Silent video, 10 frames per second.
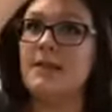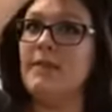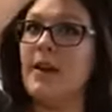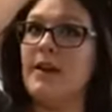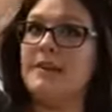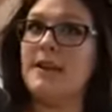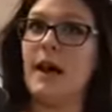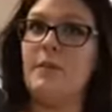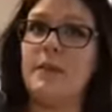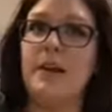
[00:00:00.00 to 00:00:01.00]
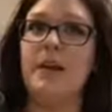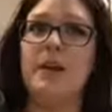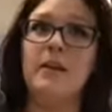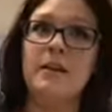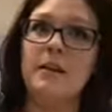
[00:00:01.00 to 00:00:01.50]
the very top
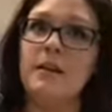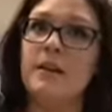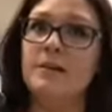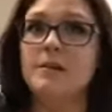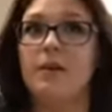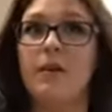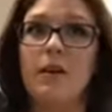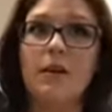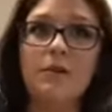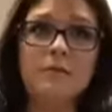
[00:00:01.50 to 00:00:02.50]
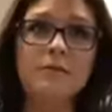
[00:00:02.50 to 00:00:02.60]
here to curl